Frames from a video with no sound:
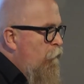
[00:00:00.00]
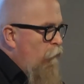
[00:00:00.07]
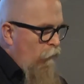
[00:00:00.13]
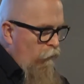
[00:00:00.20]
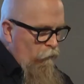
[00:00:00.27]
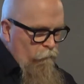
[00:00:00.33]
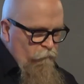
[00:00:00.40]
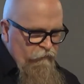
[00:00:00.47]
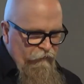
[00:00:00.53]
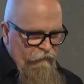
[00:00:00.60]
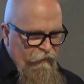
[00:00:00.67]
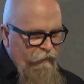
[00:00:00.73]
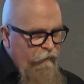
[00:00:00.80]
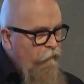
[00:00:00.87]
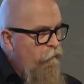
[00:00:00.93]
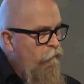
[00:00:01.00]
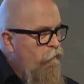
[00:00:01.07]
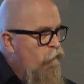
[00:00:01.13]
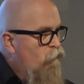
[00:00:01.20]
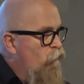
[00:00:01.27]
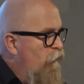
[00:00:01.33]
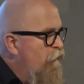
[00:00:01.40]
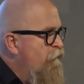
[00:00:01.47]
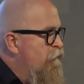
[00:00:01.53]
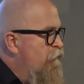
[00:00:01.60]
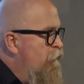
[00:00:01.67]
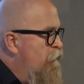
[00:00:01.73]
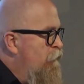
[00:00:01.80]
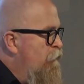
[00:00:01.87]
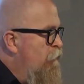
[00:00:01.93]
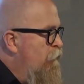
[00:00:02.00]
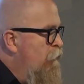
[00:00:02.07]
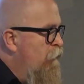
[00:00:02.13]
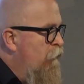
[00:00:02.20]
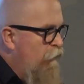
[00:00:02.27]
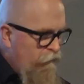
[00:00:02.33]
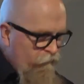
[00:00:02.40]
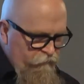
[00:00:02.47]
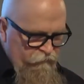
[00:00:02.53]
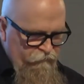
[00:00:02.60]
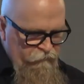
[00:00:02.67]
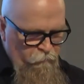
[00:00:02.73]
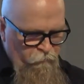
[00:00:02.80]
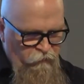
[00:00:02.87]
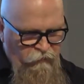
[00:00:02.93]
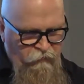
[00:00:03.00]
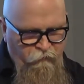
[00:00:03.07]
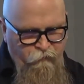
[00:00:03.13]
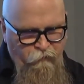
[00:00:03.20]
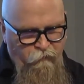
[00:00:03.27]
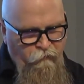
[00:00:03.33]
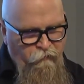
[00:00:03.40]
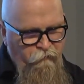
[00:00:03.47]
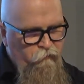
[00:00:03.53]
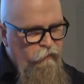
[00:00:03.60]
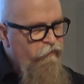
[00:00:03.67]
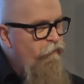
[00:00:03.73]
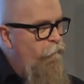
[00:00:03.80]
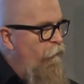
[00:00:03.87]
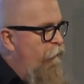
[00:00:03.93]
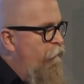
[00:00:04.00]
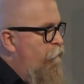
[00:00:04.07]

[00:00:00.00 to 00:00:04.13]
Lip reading: to gain trust is to simply assert, trust me,